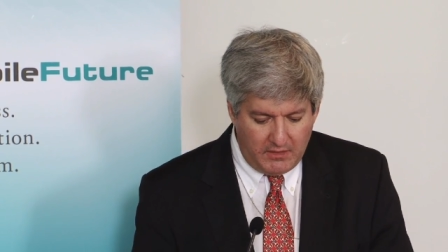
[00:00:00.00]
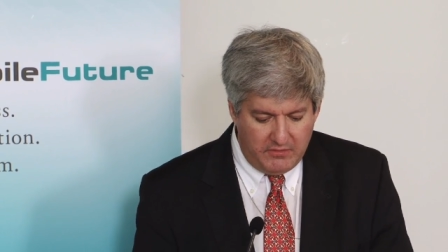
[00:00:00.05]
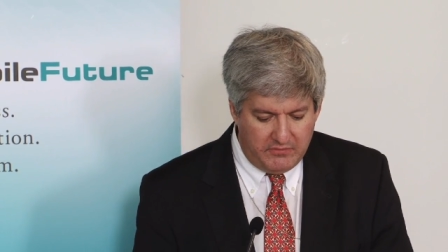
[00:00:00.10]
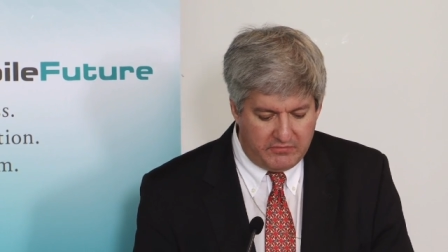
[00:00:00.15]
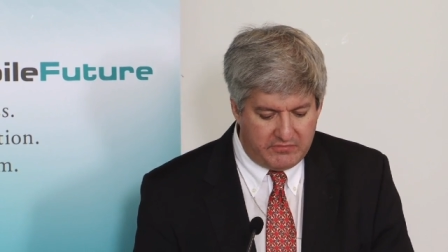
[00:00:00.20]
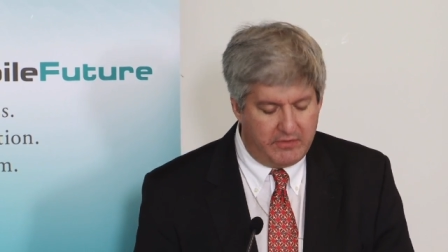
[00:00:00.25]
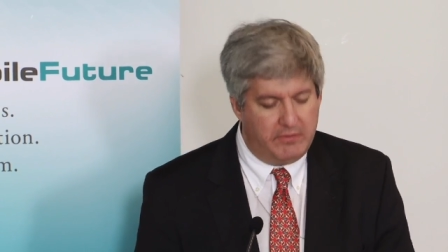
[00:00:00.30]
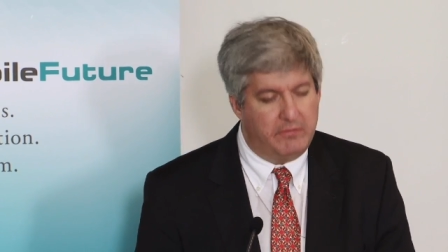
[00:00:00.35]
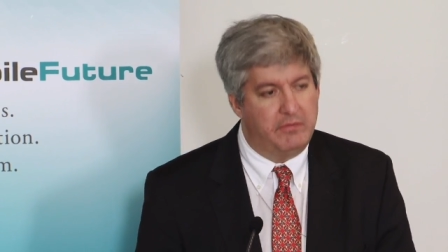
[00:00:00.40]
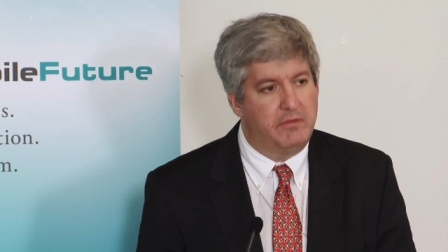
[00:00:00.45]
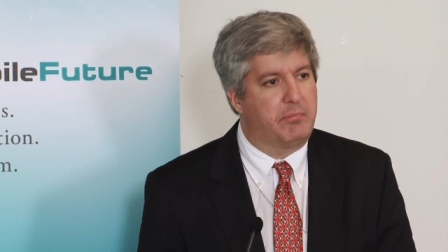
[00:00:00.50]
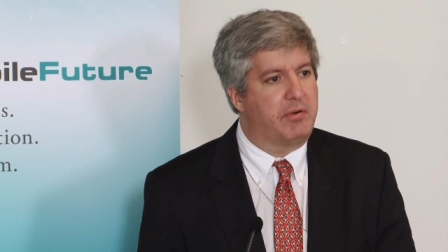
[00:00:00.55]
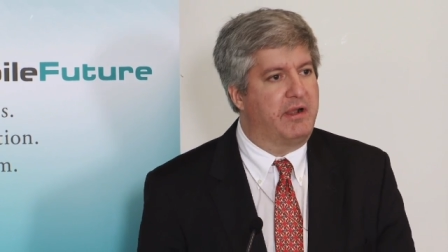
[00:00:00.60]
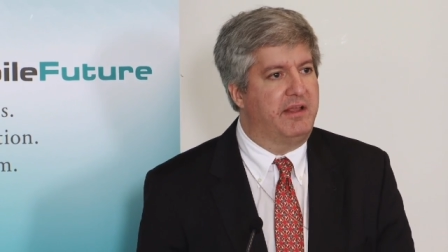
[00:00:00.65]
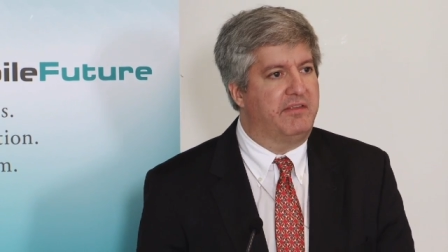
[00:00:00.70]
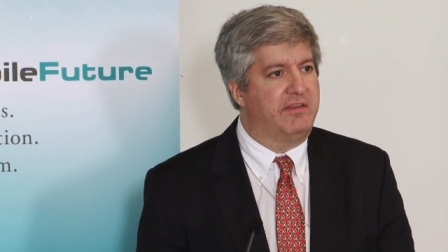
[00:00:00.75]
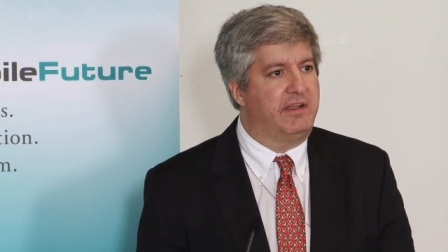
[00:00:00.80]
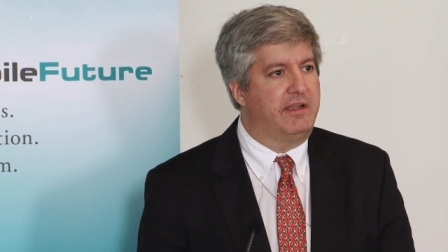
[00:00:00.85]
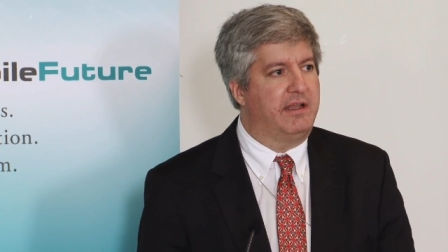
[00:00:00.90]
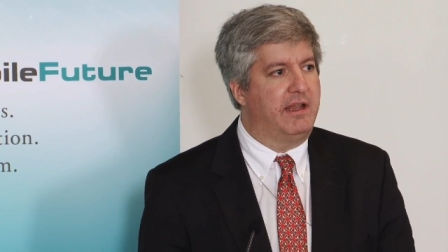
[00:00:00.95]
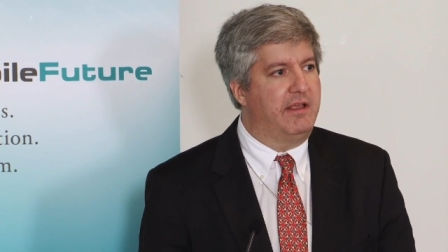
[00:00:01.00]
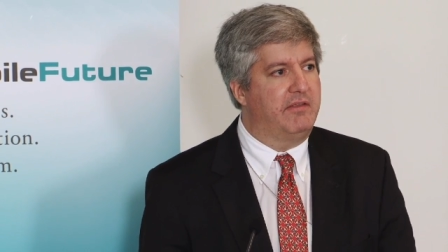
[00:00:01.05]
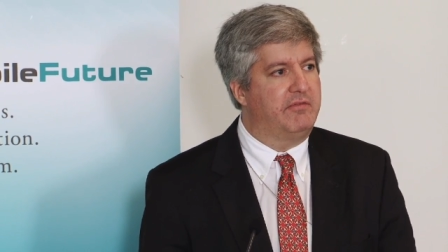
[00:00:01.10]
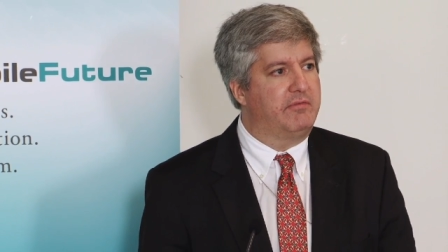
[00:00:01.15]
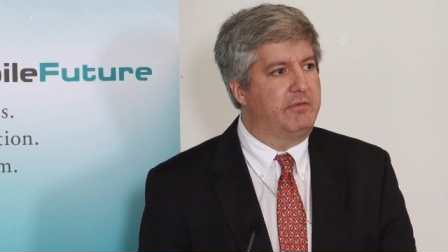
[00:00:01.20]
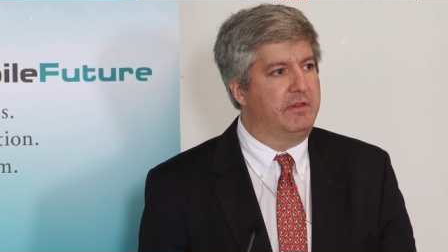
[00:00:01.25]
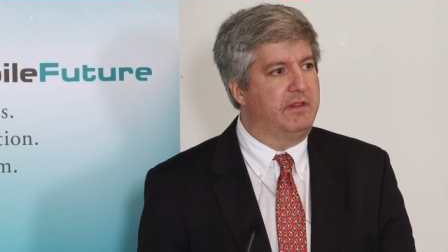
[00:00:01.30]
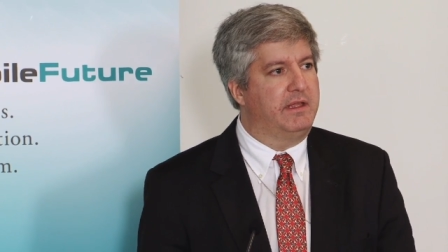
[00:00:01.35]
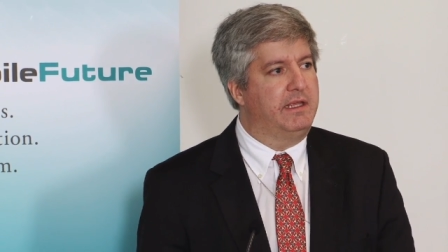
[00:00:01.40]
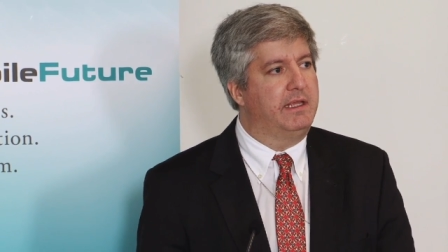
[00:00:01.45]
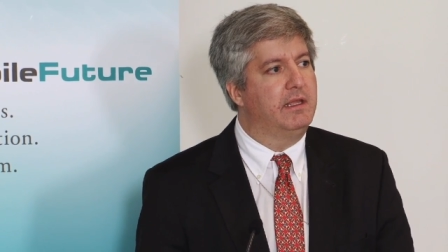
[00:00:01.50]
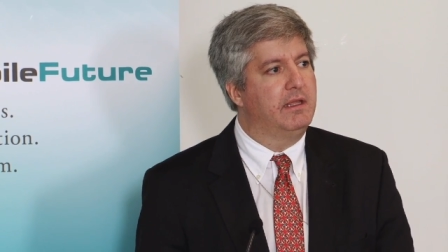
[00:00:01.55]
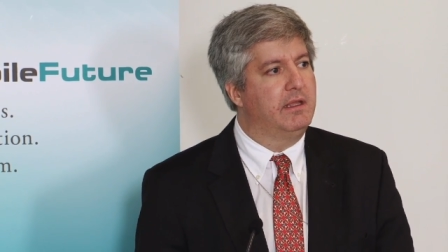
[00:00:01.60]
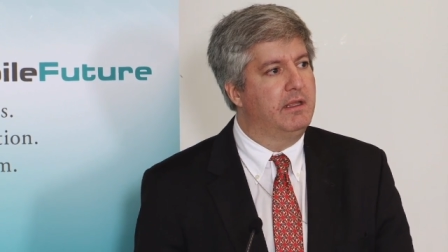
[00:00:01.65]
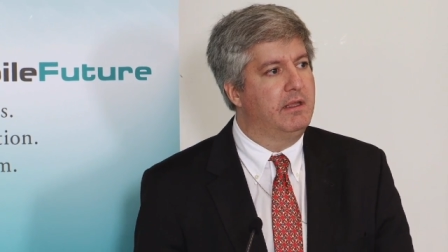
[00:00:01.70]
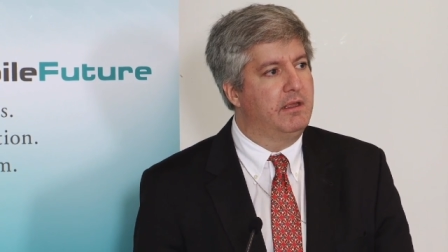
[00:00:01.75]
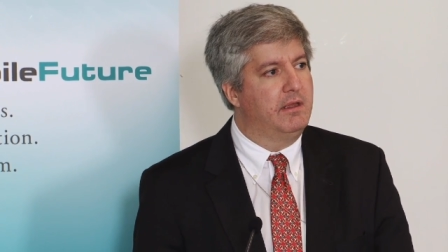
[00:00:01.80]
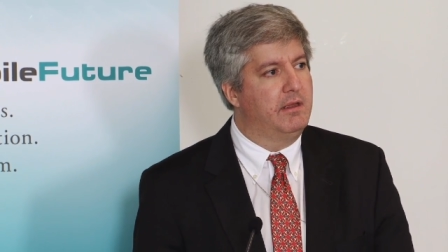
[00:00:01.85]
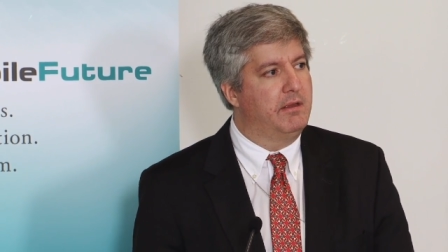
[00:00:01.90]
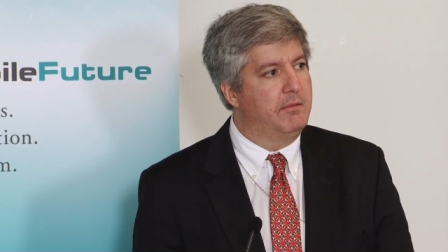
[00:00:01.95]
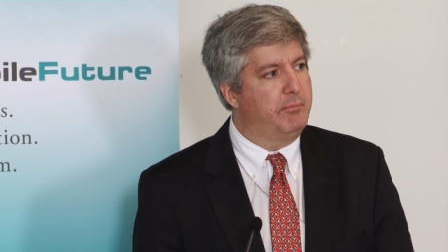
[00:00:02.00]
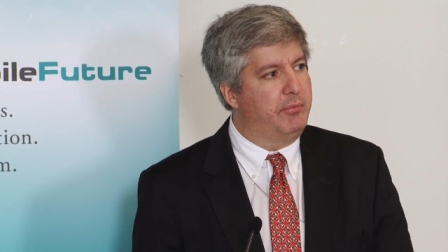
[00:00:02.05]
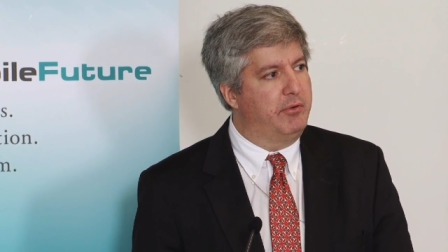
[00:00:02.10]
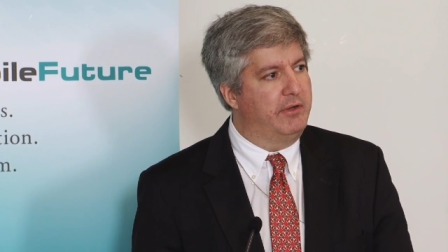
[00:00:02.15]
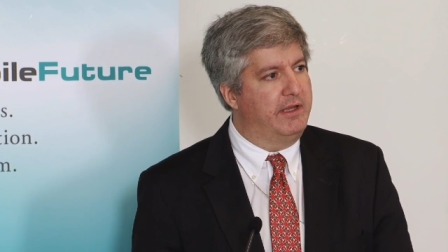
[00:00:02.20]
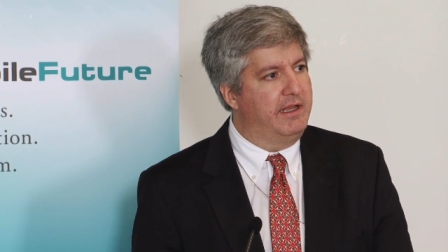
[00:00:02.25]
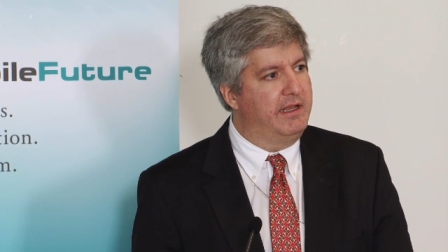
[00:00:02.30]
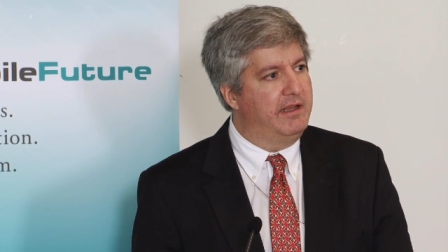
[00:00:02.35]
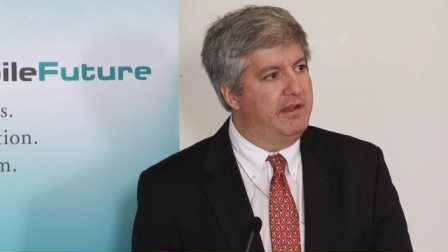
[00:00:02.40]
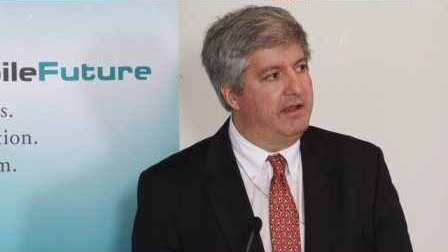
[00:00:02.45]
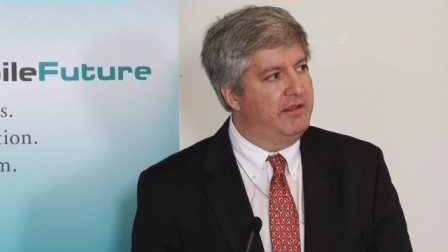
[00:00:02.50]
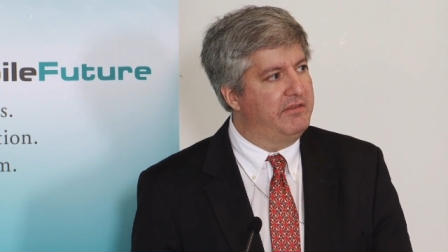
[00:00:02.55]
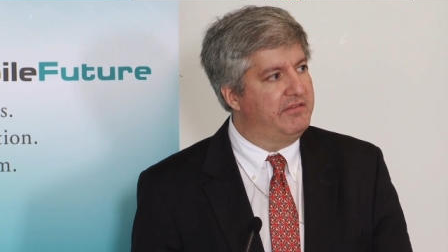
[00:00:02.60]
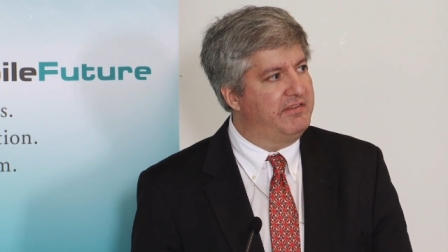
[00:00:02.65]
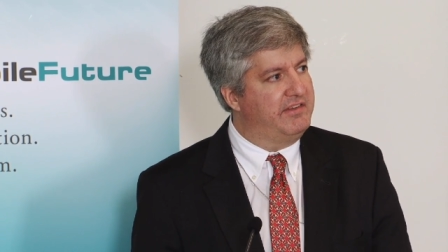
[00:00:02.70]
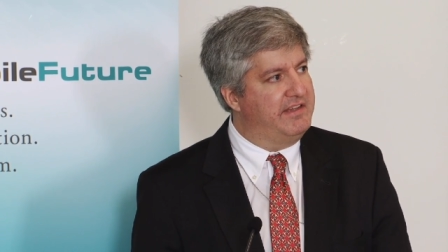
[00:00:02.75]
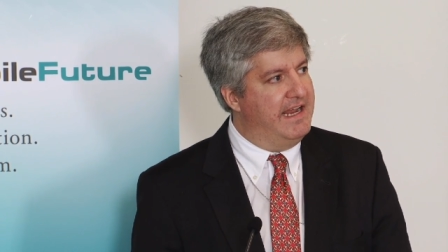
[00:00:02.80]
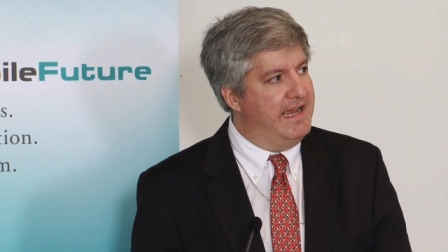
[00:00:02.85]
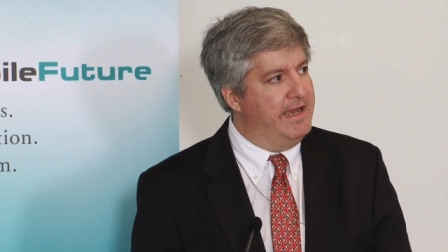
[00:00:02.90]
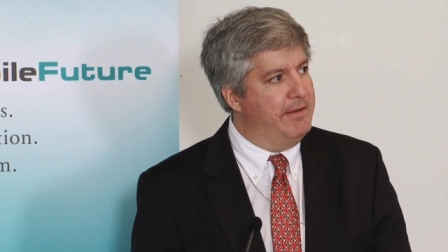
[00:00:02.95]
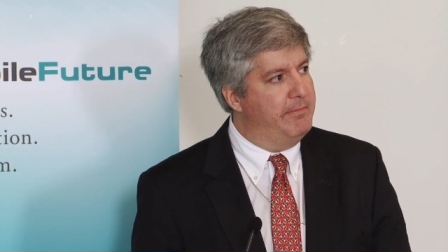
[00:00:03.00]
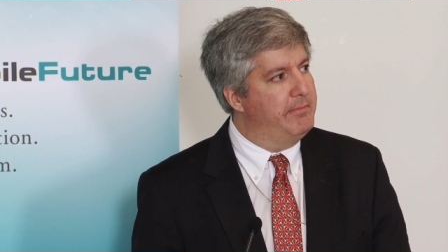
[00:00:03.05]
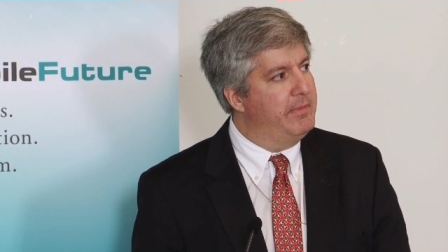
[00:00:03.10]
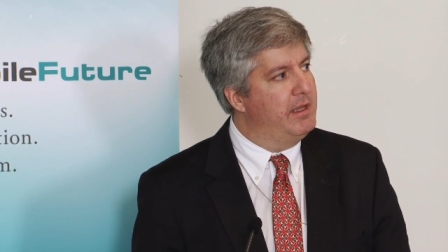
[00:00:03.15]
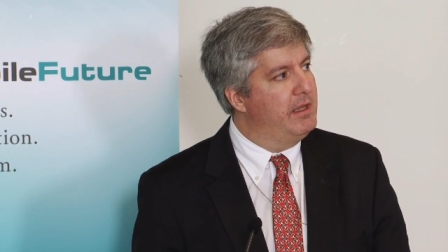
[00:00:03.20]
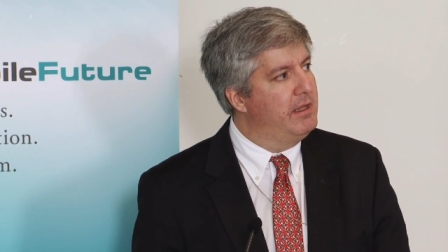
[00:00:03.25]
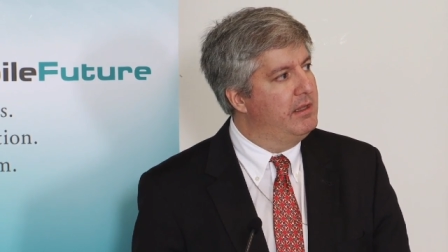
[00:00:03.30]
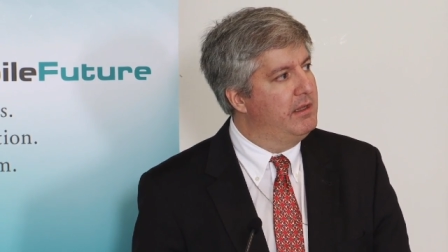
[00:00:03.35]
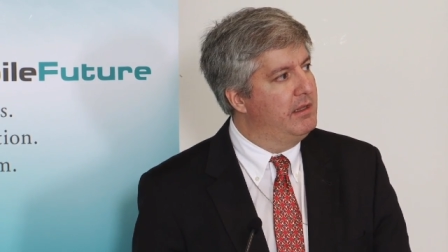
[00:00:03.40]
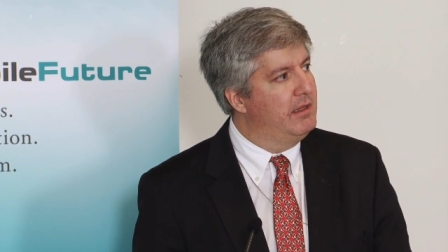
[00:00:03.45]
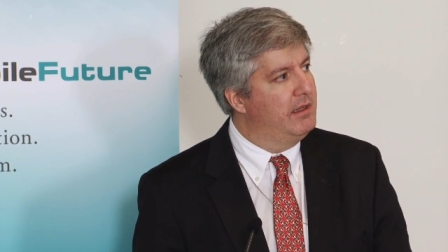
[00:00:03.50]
So the President has really put STEM